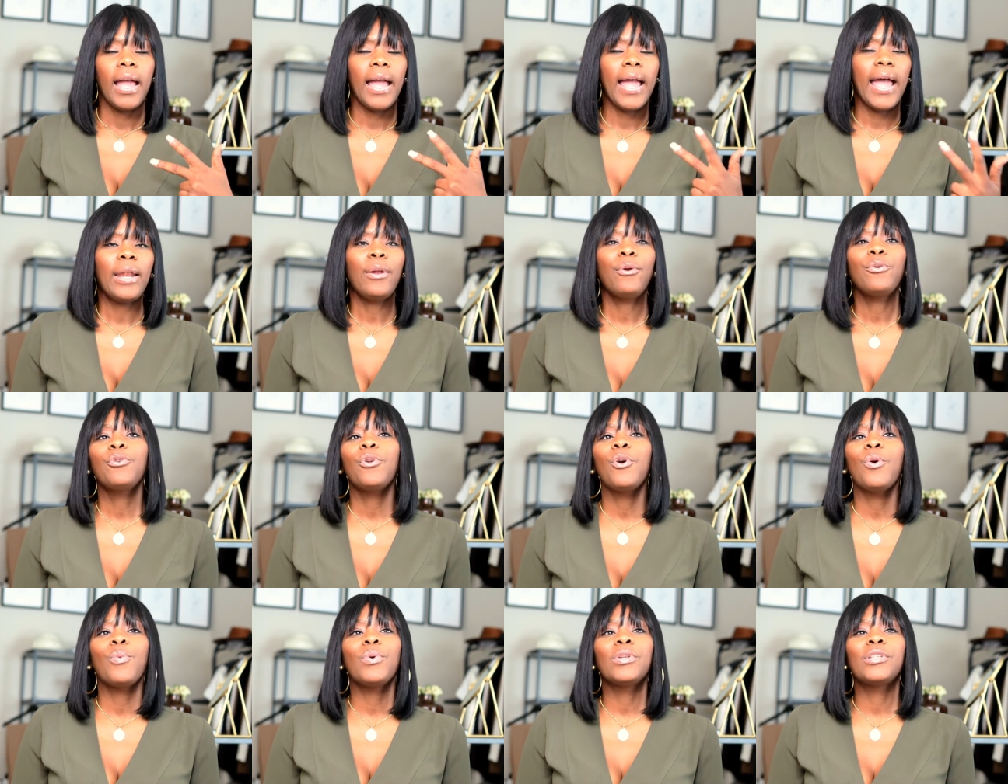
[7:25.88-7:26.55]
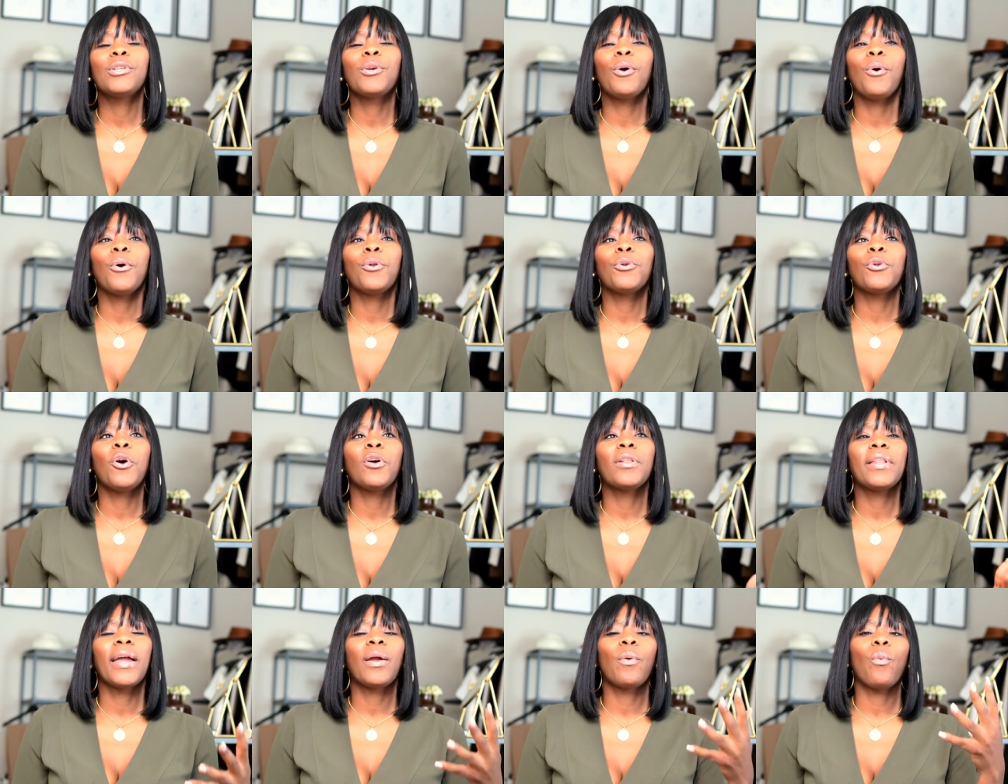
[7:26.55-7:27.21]
I don't know what's going
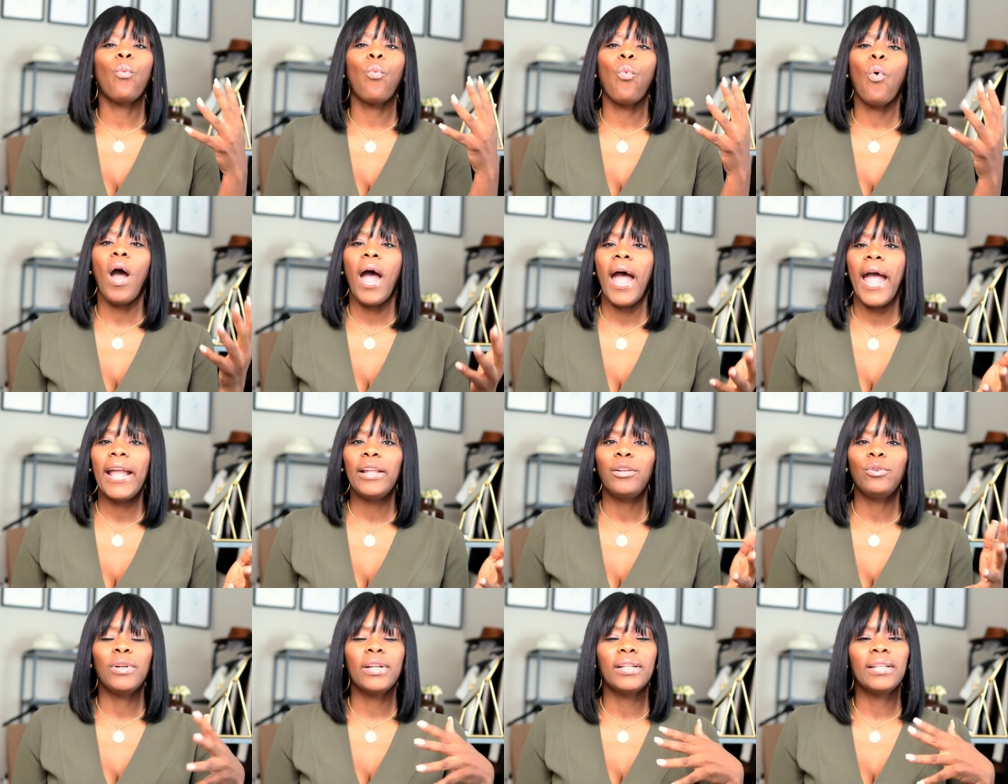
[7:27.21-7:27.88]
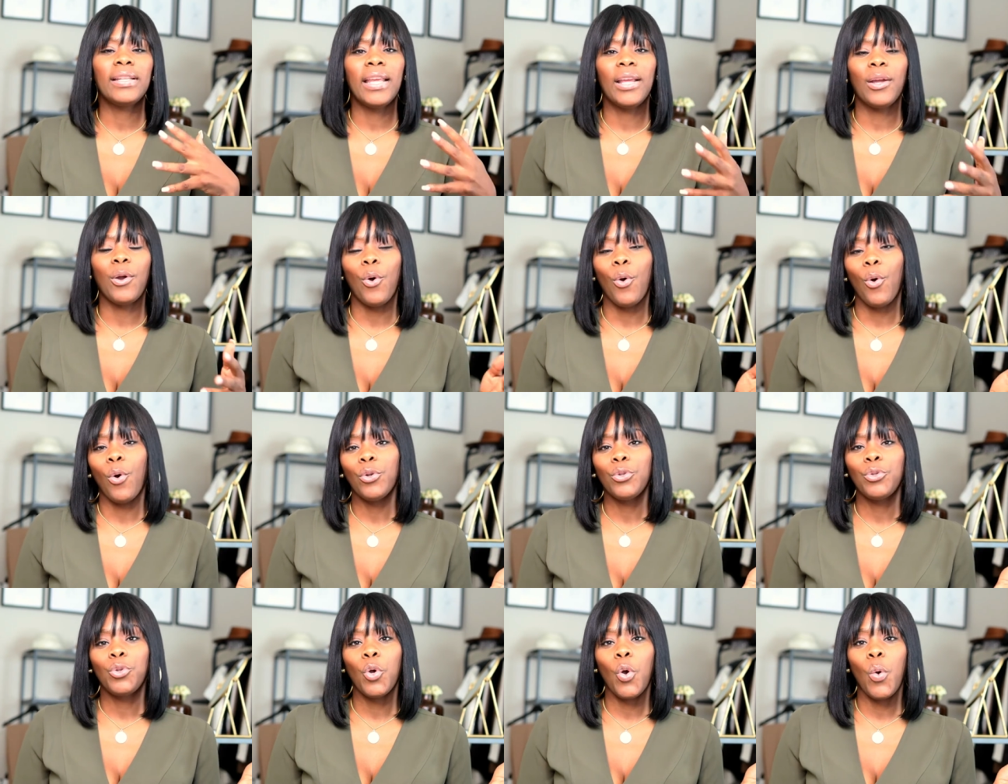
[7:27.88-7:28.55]
on, like why do they think
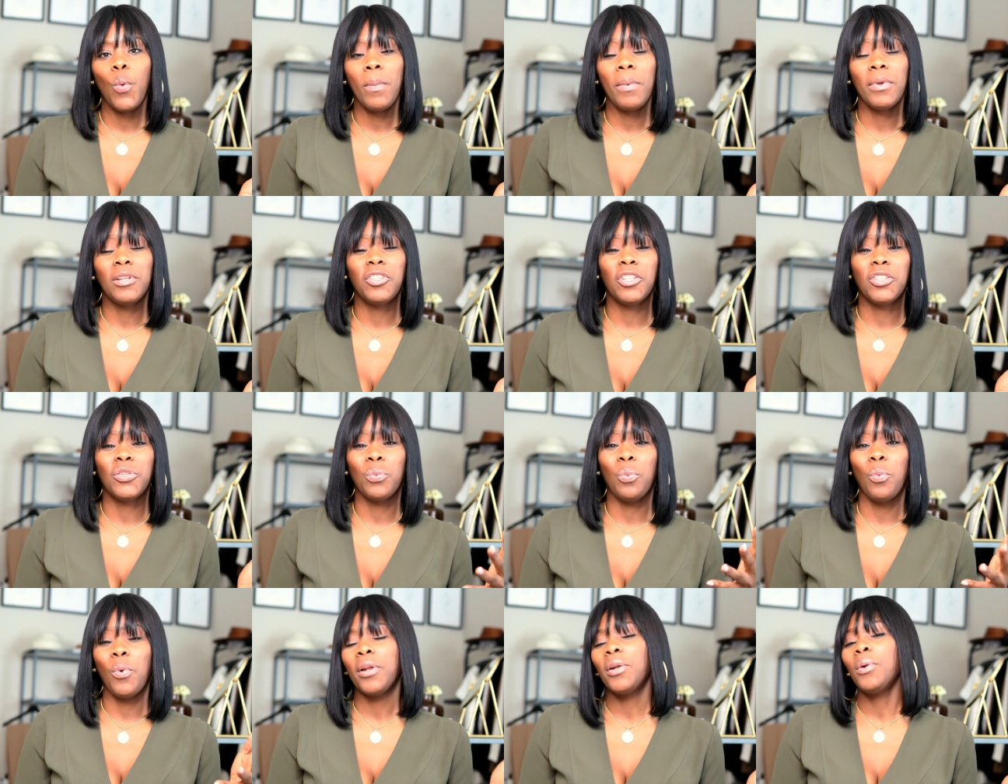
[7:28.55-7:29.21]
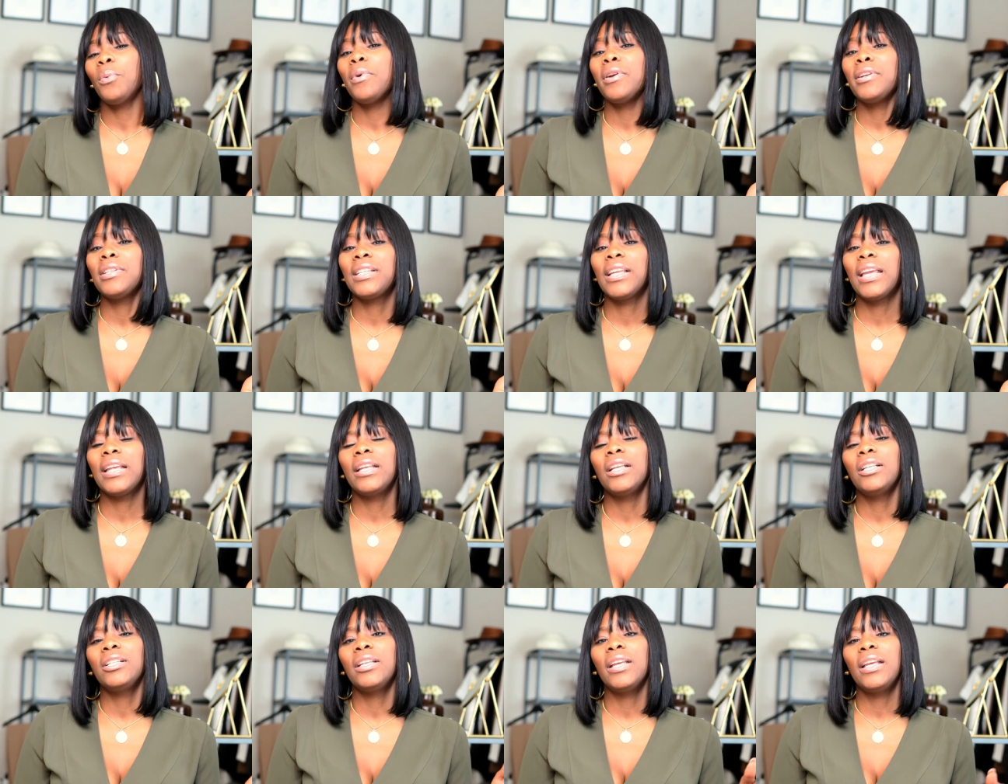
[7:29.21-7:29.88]
all tall women just want to wear
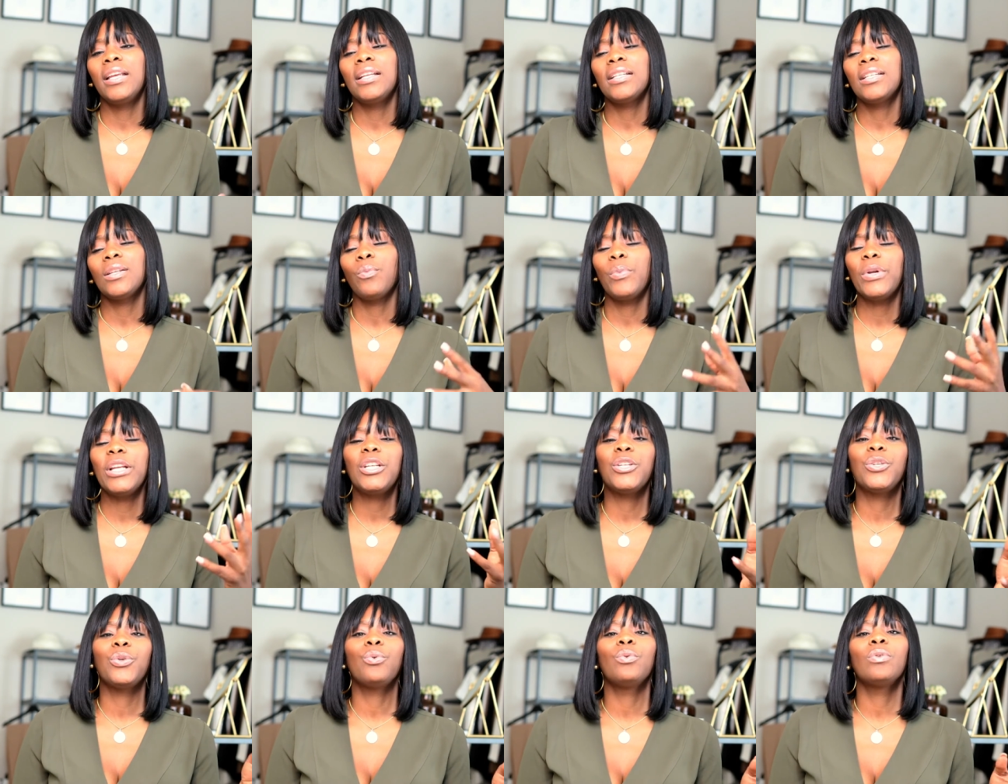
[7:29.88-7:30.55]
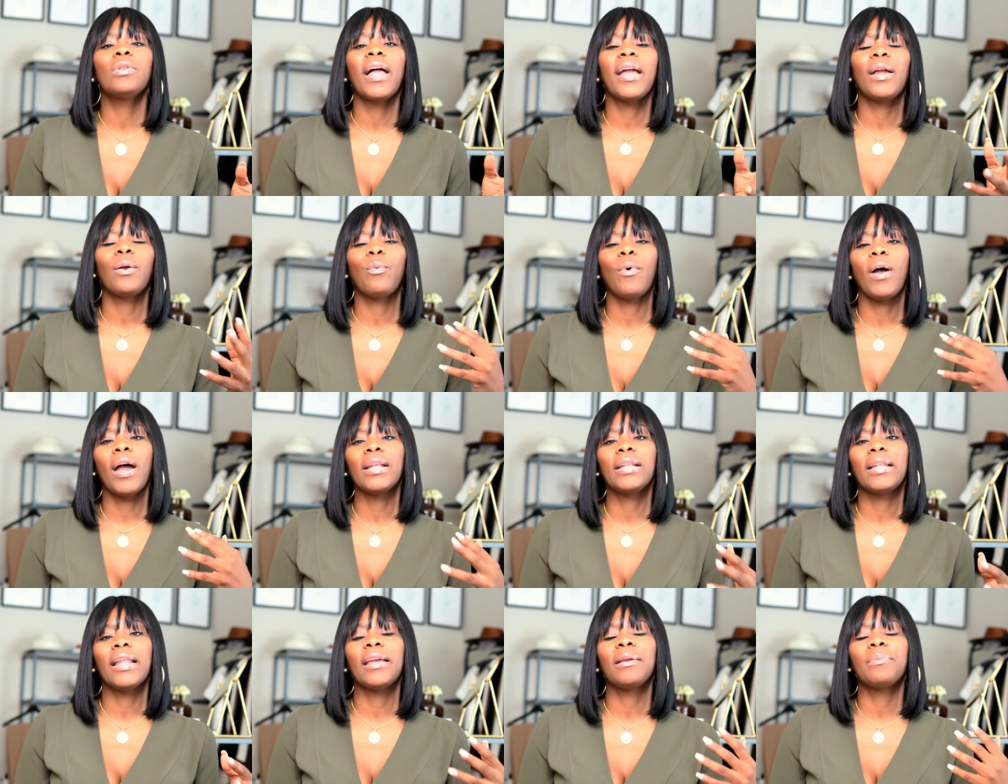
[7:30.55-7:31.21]
skinny jeans. We do like
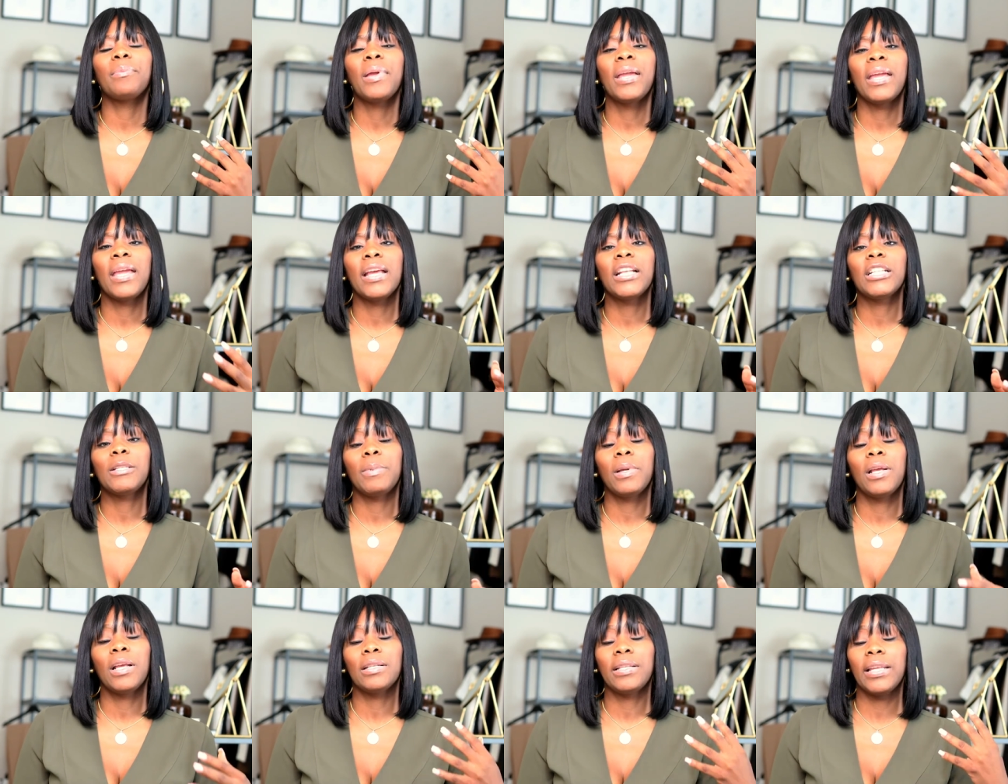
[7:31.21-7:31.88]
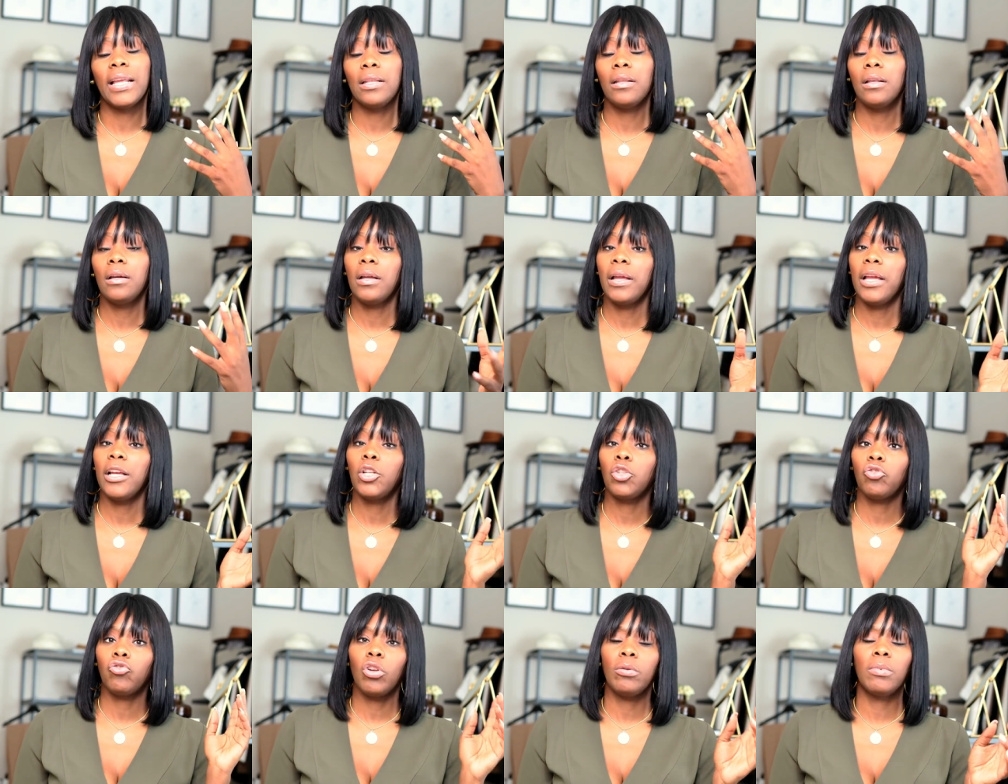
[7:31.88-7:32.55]
wide leg pants because they look
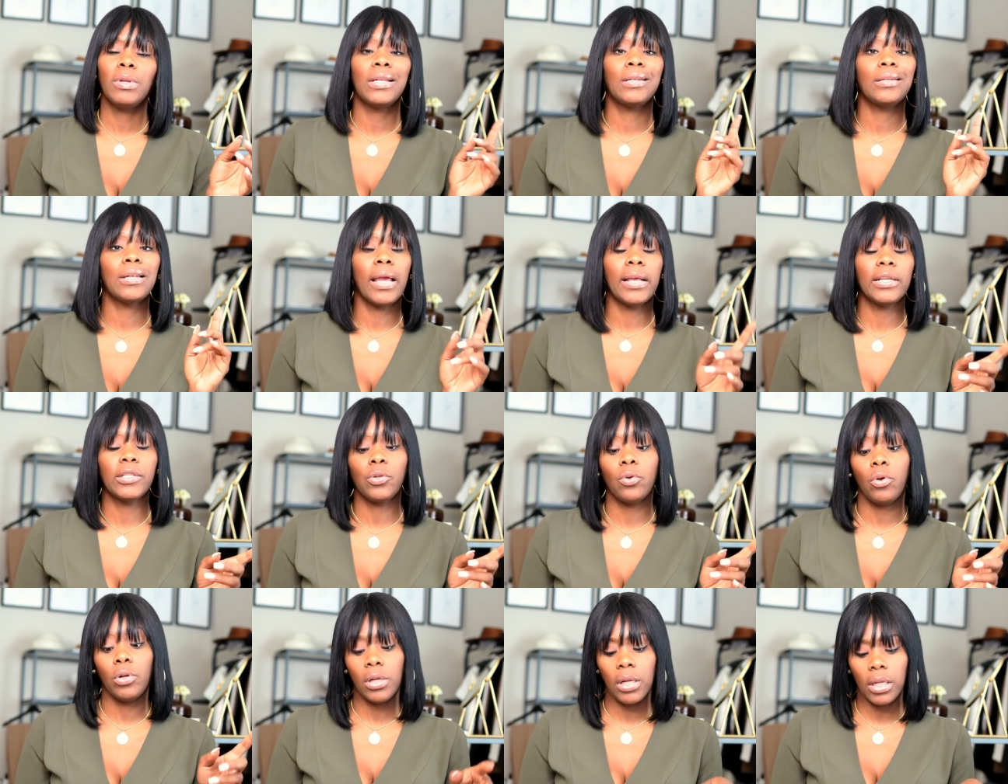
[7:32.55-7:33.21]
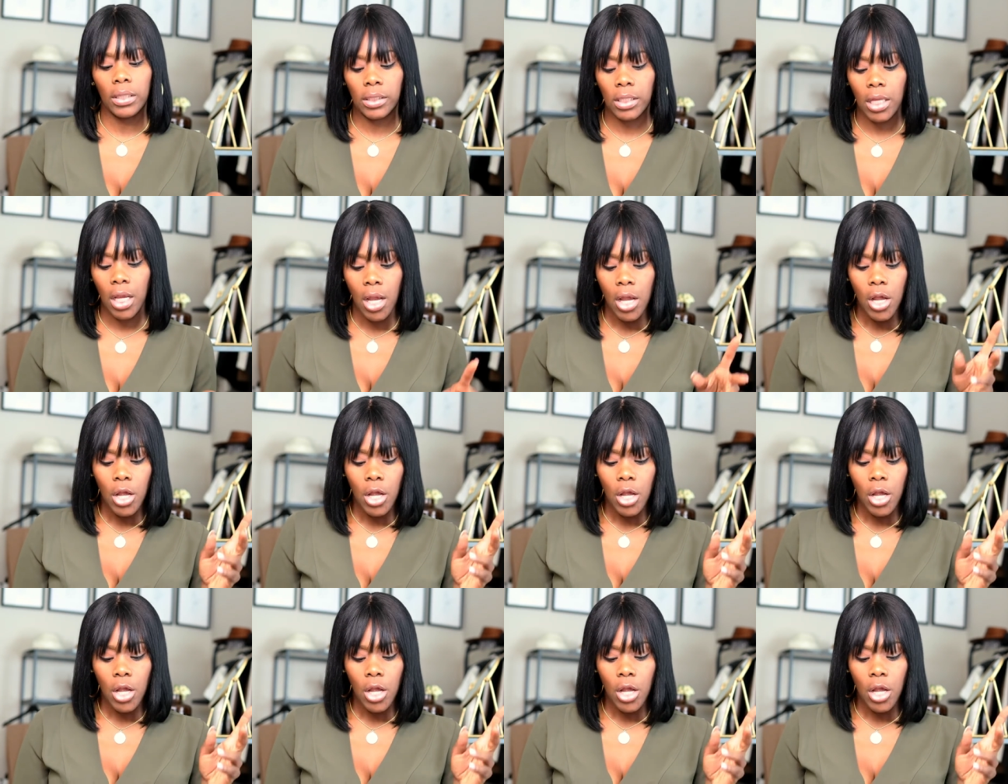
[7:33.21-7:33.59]
extremely nice on us.